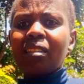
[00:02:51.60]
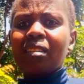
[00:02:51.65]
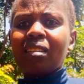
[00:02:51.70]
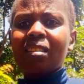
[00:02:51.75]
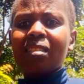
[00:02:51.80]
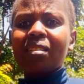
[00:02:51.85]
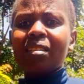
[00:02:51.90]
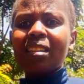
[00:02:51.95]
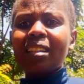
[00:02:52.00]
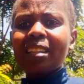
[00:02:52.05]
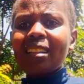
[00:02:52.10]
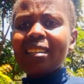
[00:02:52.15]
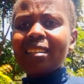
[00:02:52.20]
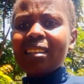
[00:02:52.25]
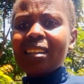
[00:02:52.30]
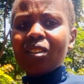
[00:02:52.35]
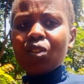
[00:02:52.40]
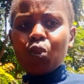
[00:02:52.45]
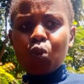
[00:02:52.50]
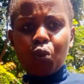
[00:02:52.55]
The seedlings
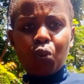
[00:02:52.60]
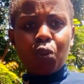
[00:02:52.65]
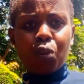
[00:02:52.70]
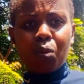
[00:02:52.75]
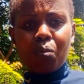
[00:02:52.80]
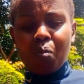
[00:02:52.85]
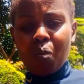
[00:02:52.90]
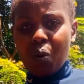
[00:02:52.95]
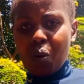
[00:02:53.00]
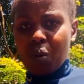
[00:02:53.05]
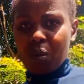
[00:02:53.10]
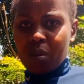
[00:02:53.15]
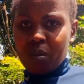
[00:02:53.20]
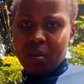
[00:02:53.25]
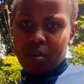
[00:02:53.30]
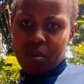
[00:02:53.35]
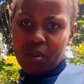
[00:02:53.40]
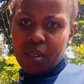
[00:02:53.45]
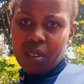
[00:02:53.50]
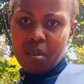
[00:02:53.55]
are too small.
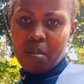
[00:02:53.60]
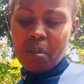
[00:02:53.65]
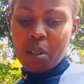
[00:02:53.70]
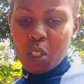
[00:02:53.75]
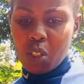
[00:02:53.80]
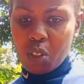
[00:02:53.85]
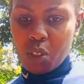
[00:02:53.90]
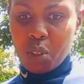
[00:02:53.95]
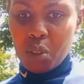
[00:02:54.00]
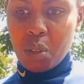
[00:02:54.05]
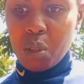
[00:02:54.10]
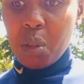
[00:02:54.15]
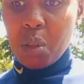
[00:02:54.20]
Let me just show